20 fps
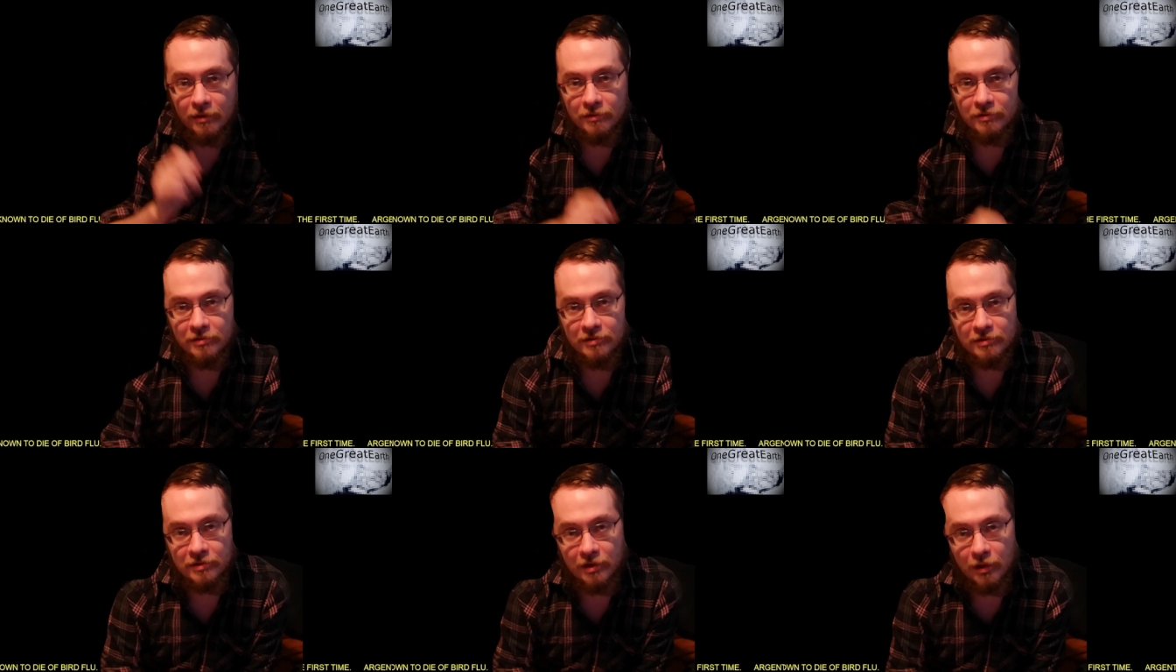
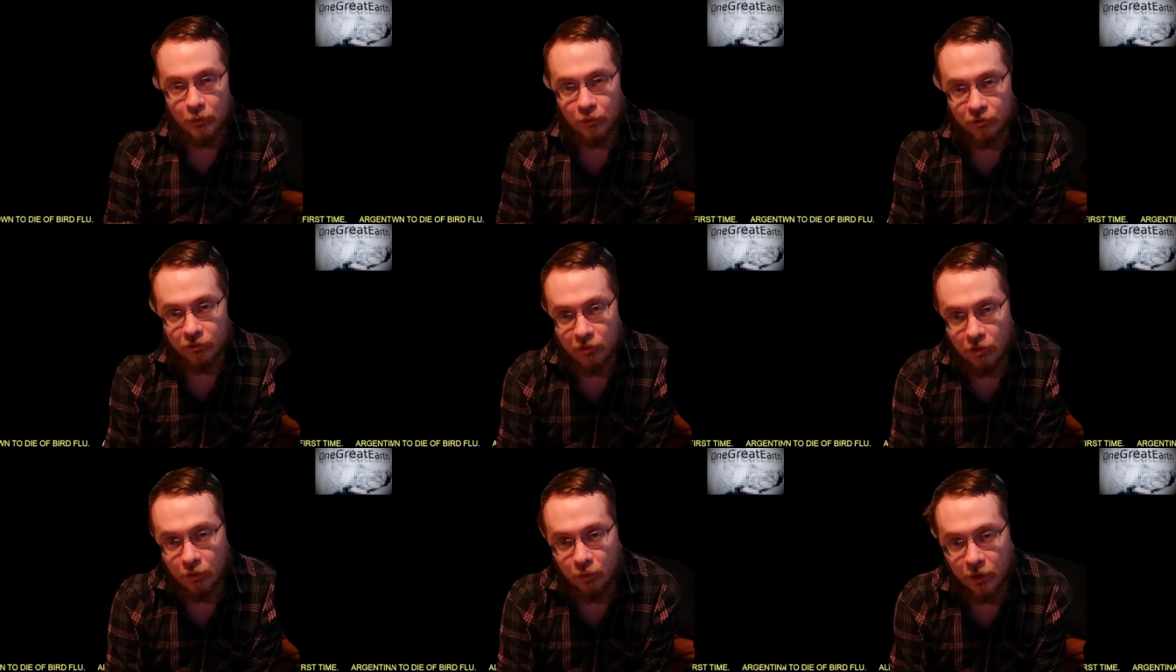since that would
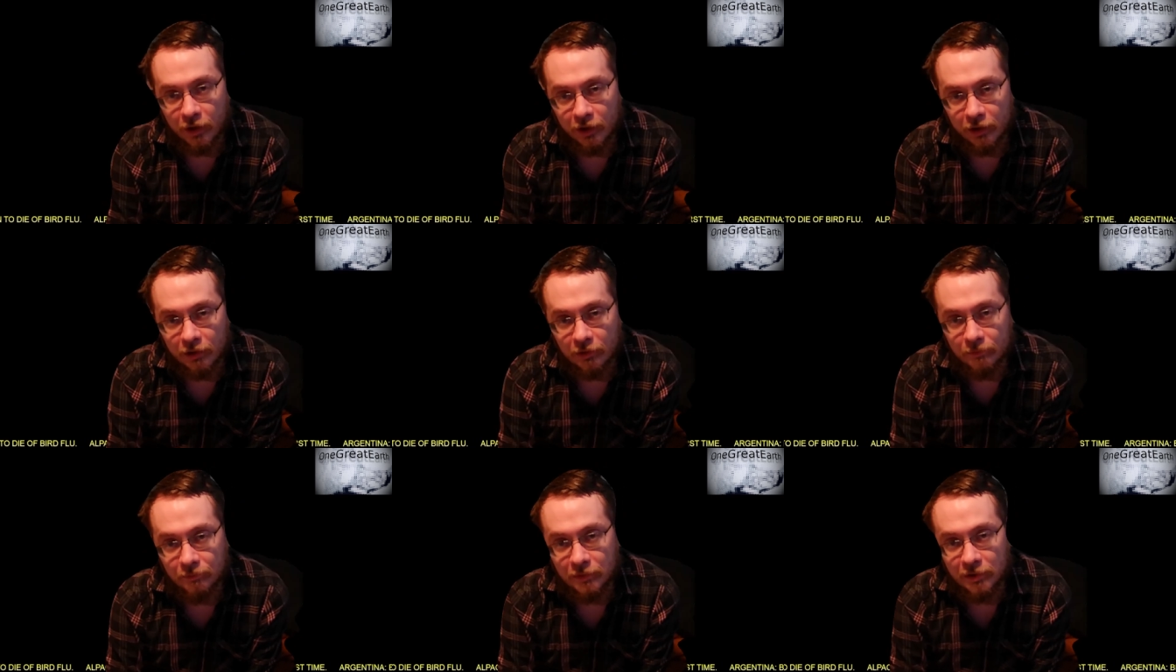
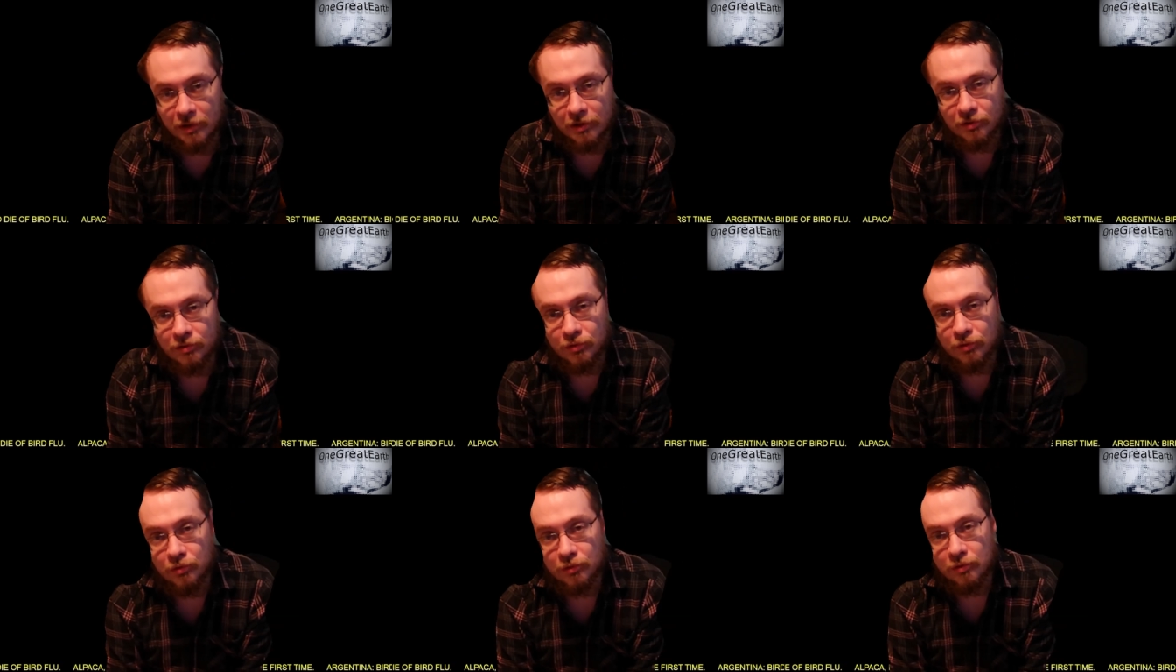require me
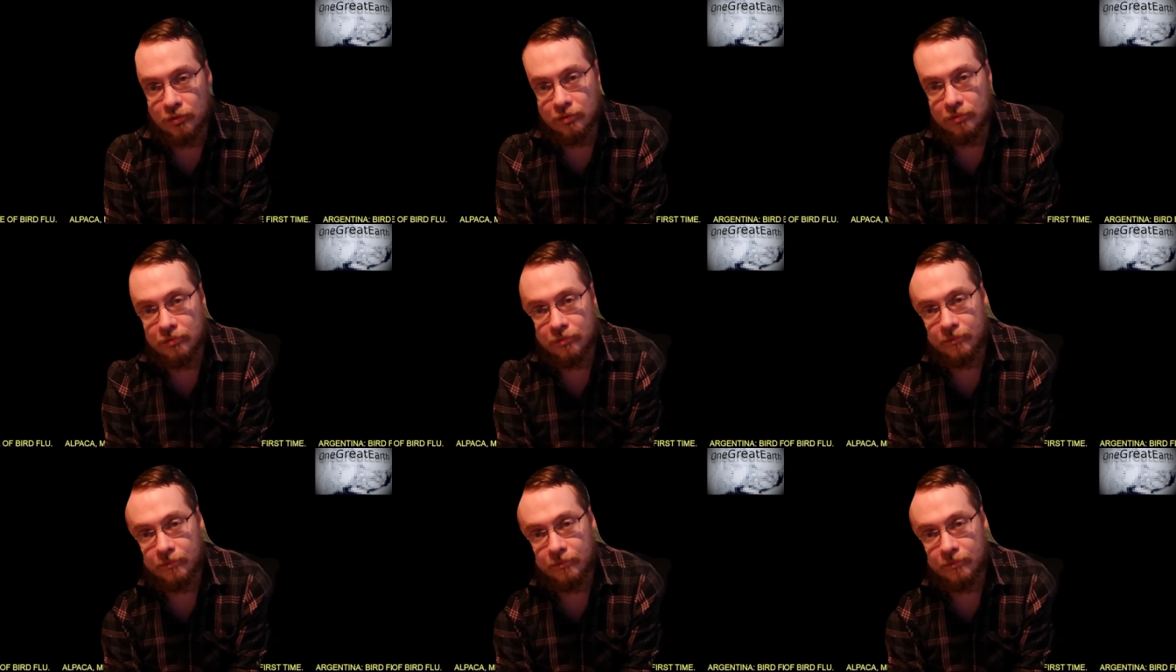to,